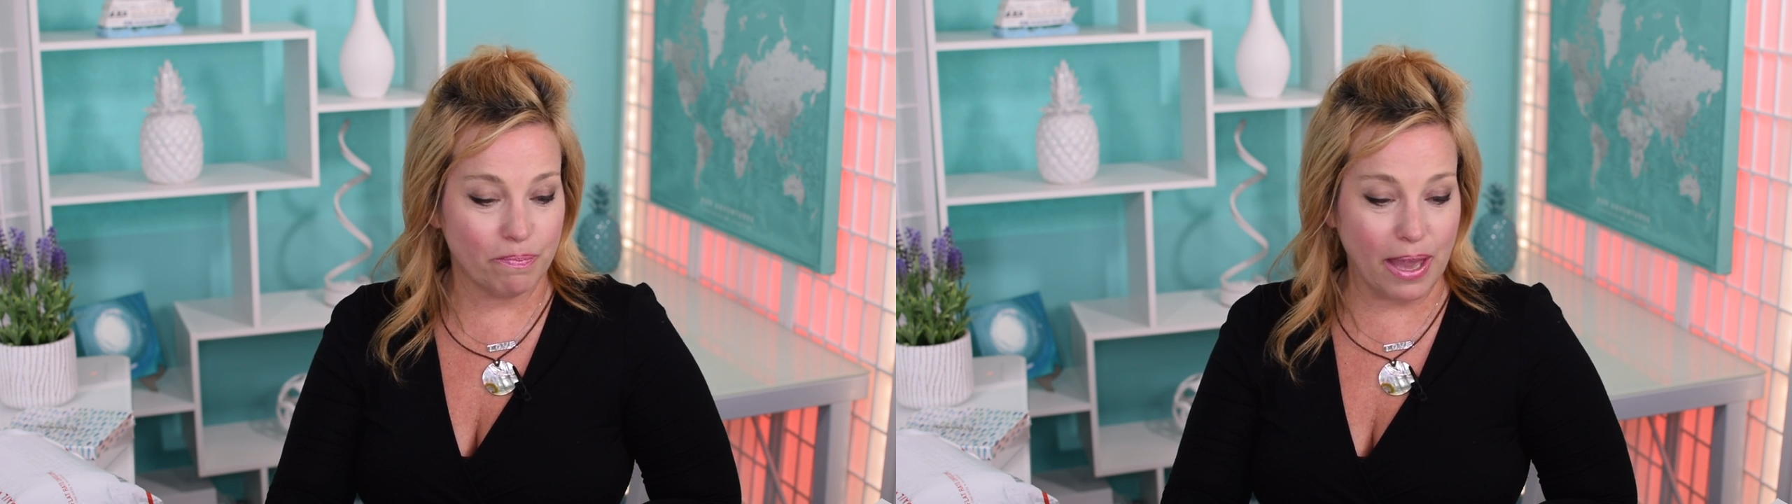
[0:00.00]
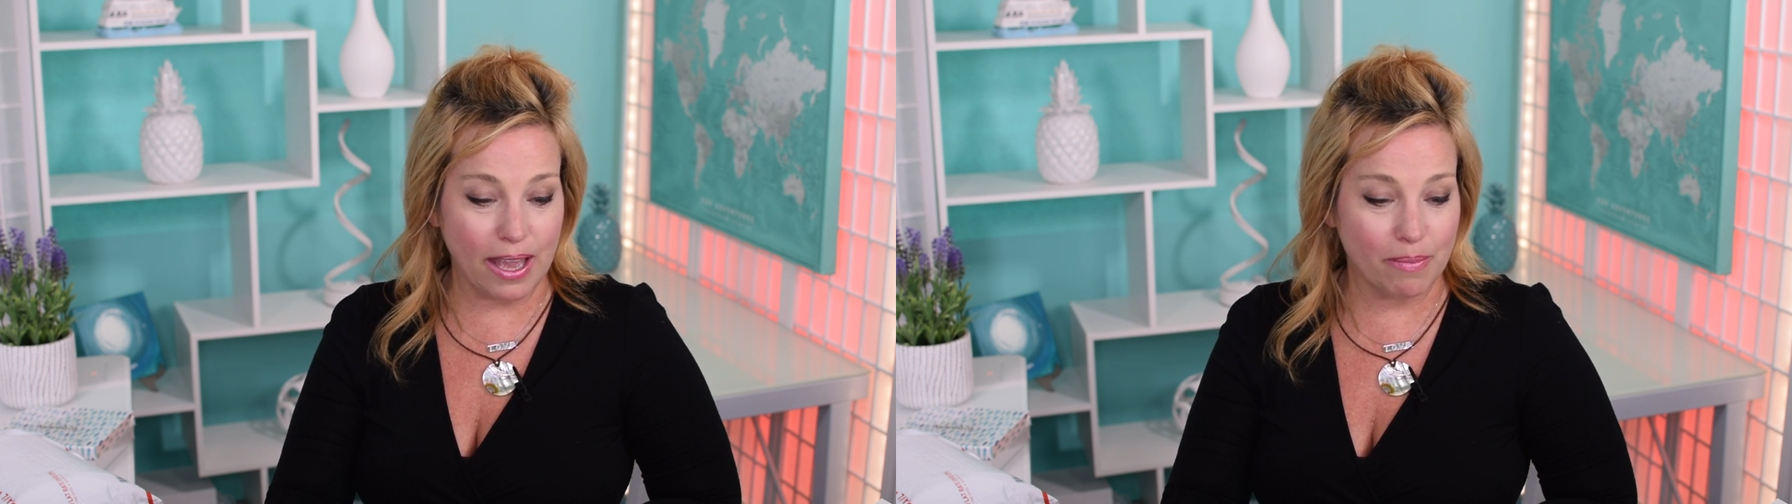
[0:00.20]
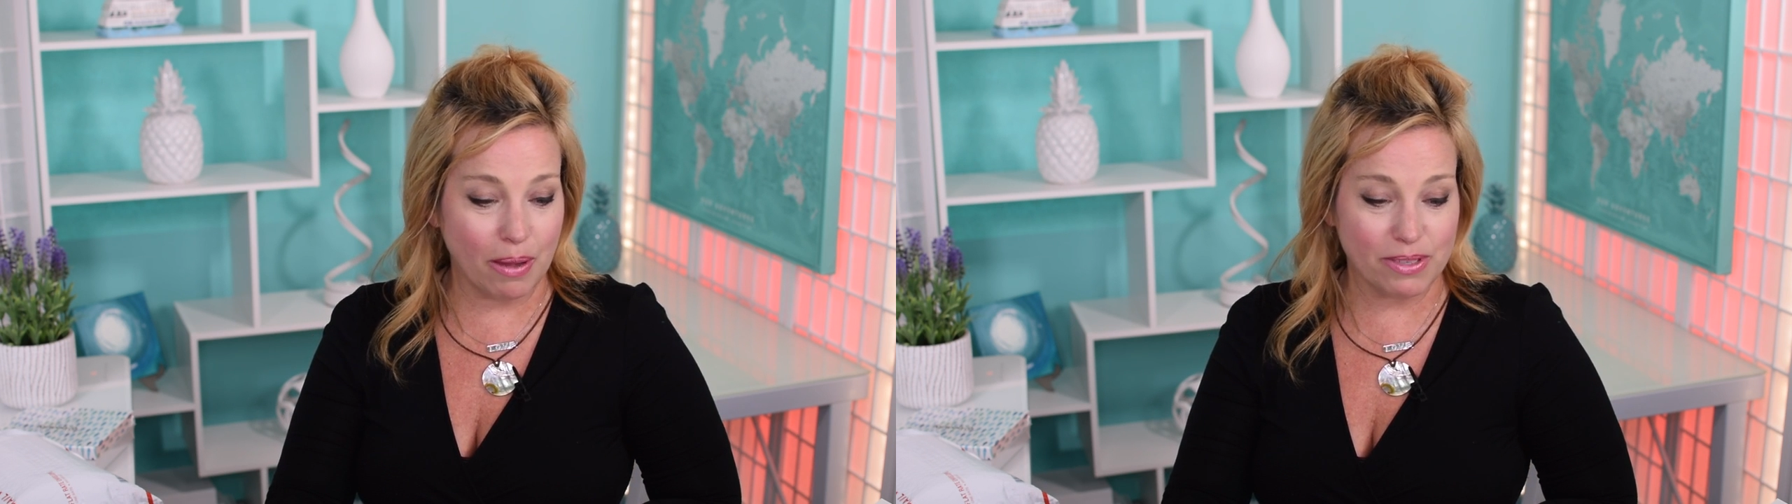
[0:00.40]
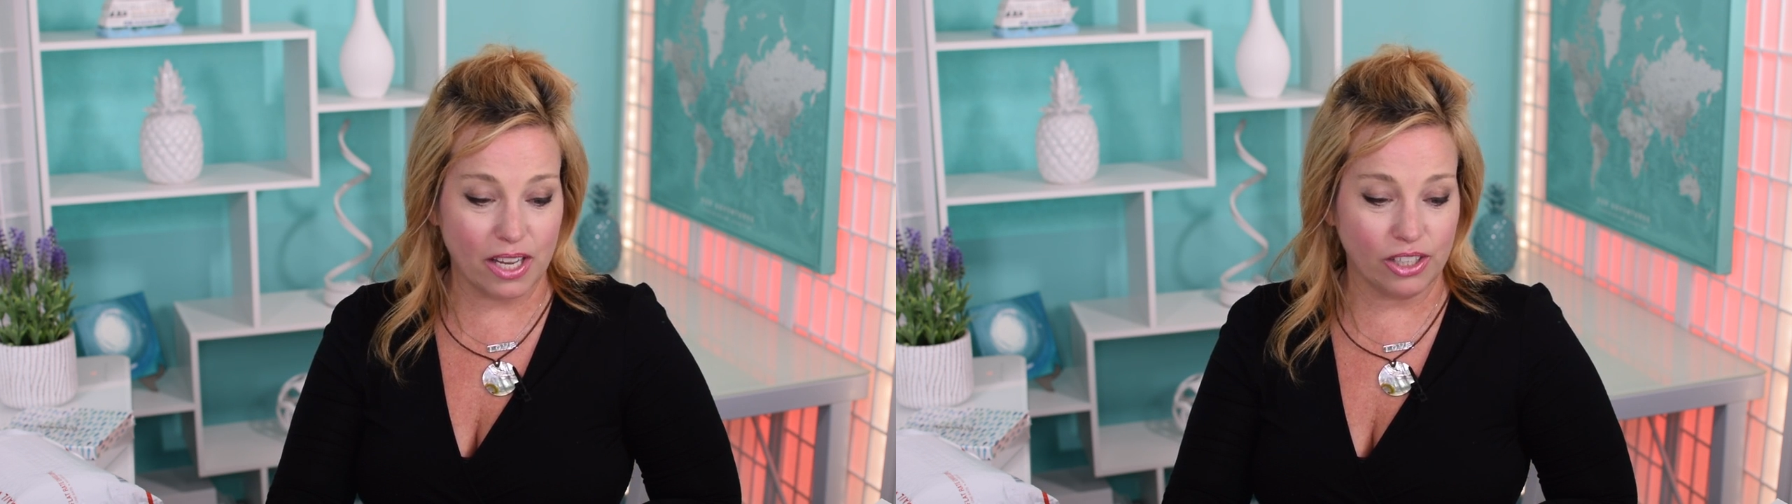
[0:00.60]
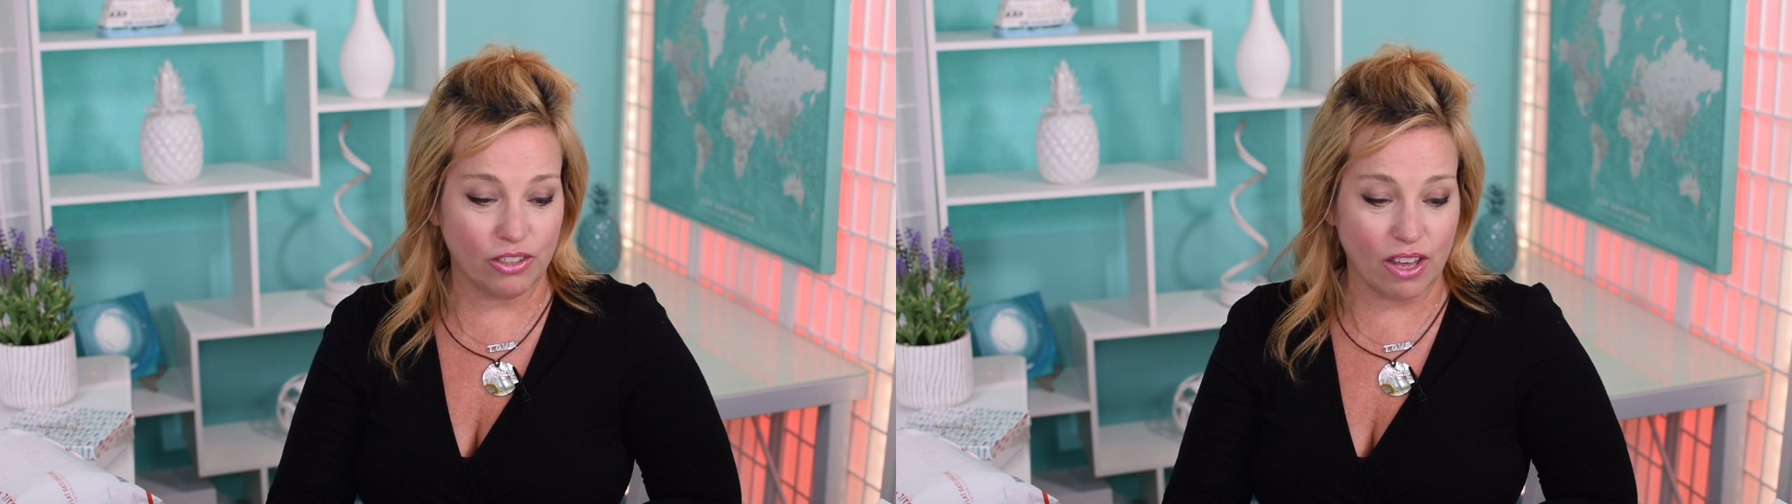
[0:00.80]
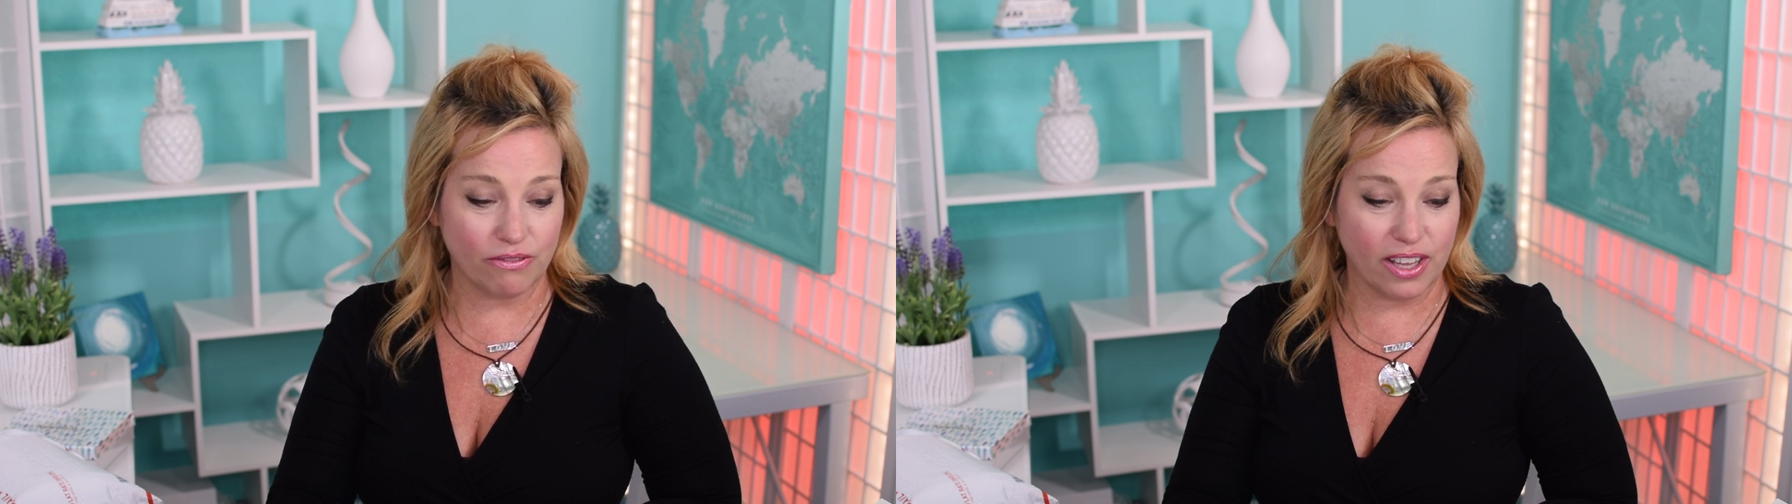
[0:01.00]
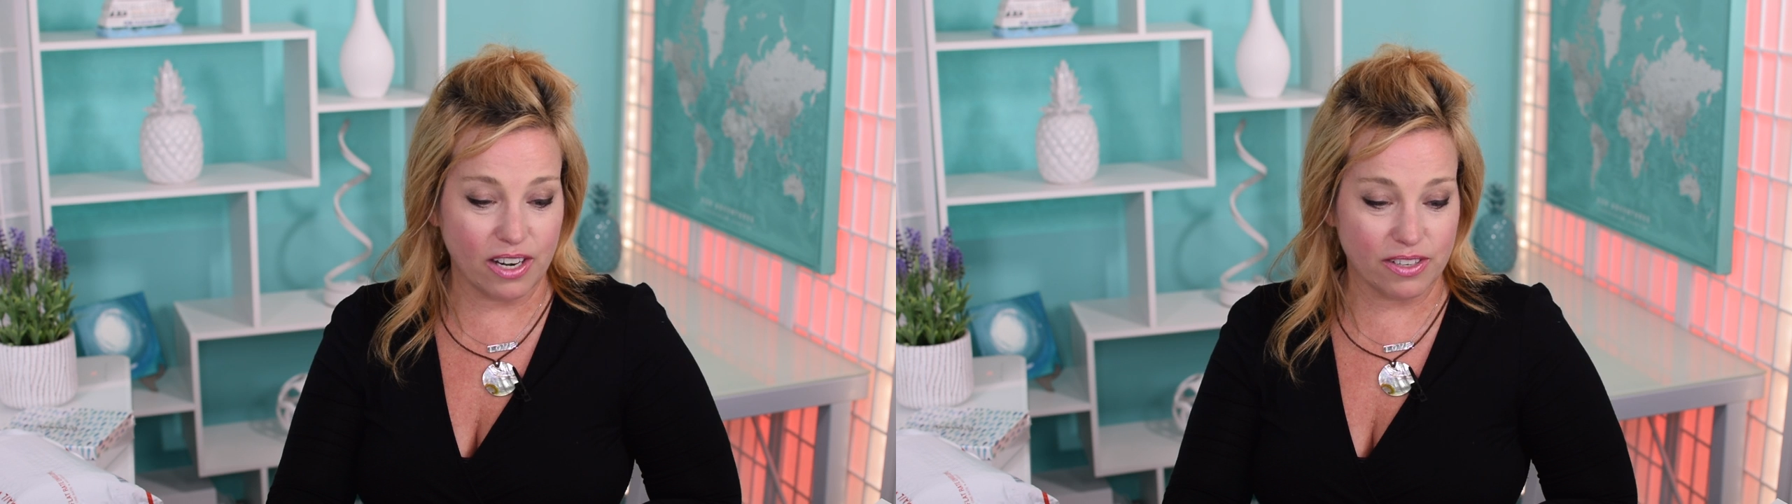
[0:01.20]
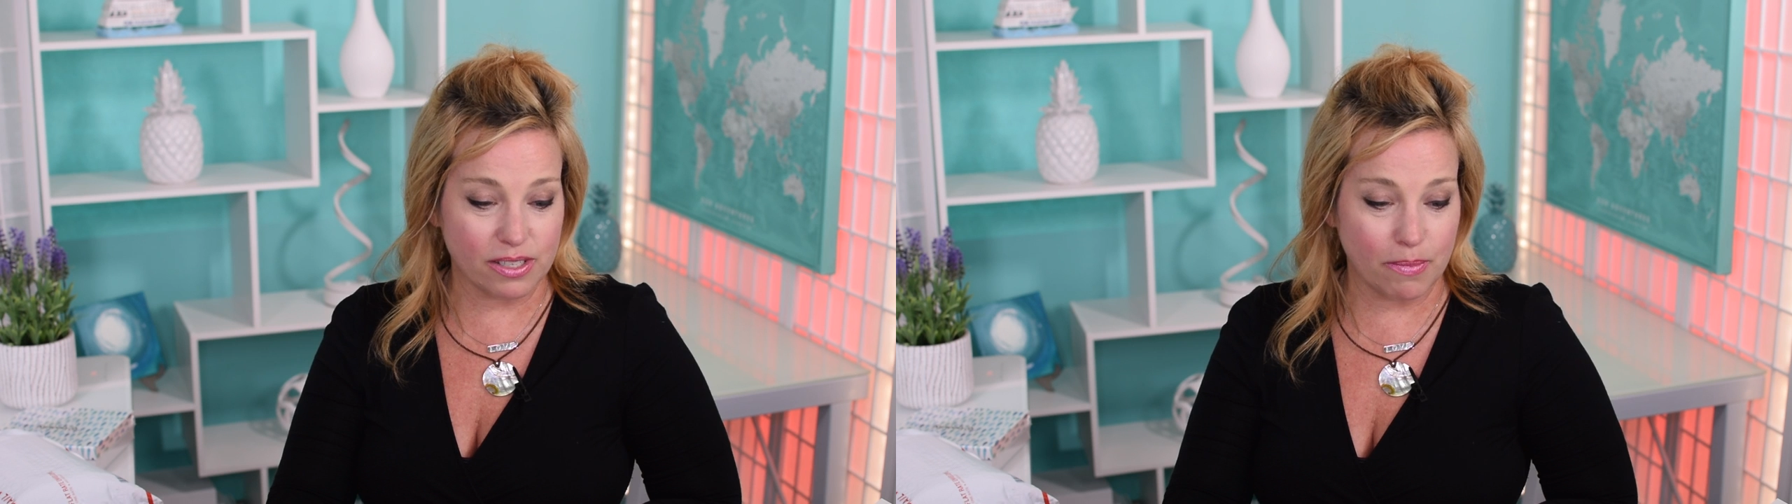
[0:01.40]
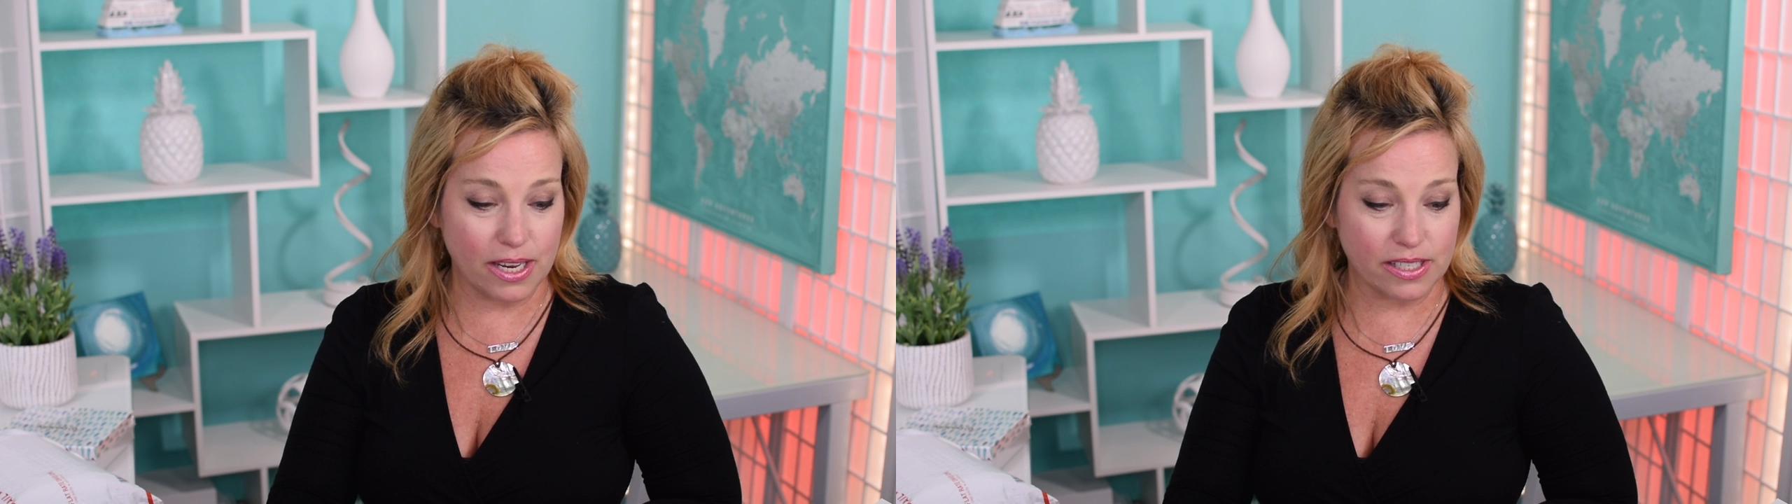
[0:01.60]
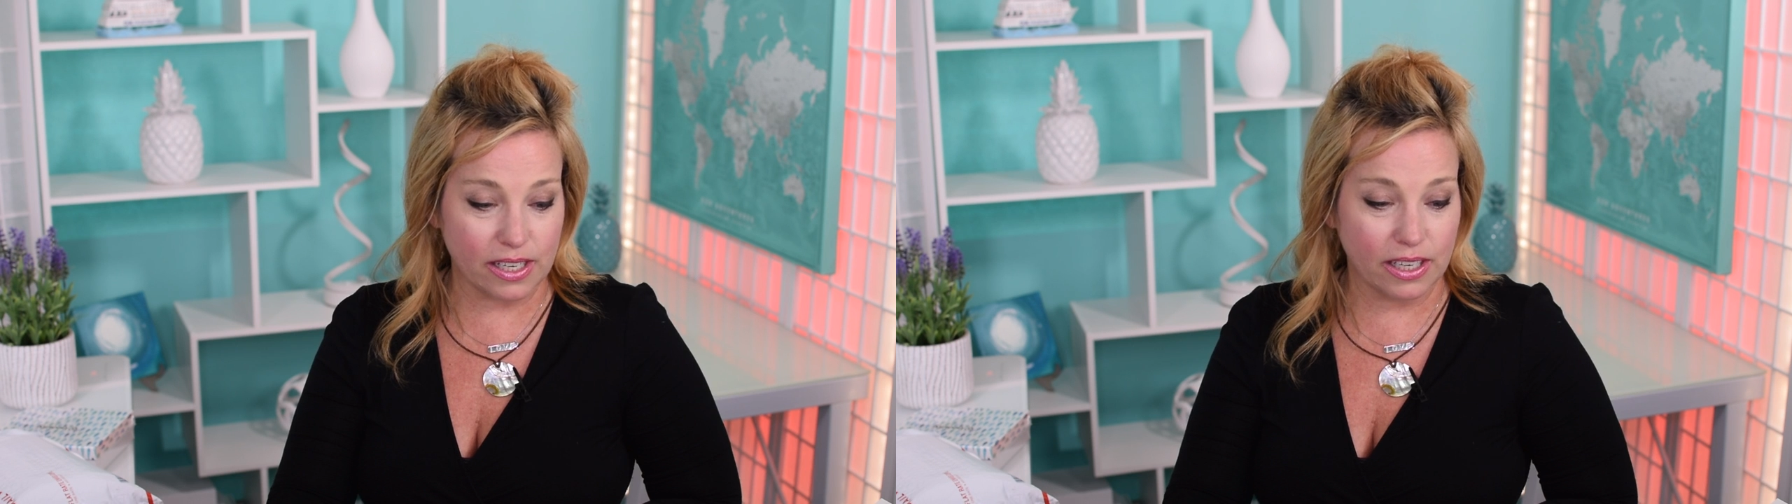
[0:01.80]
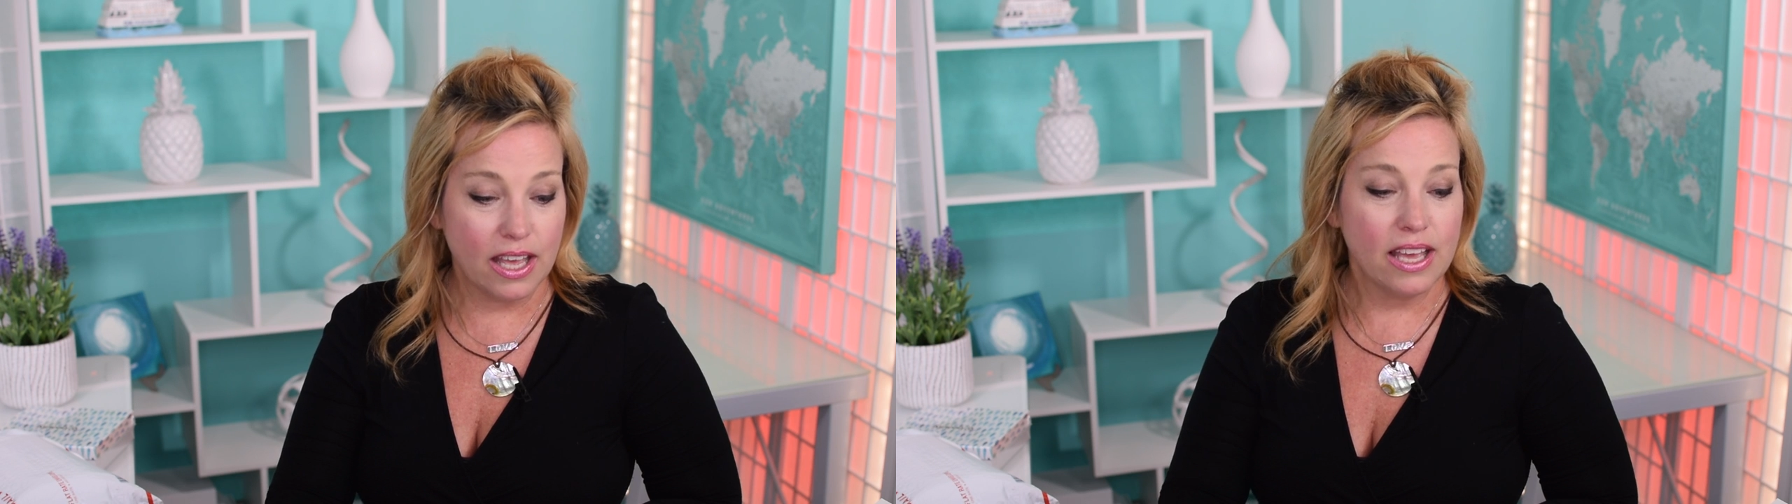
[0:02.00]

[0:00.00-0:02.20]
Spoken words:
Babe, I'm telling you, that flannel is amazing.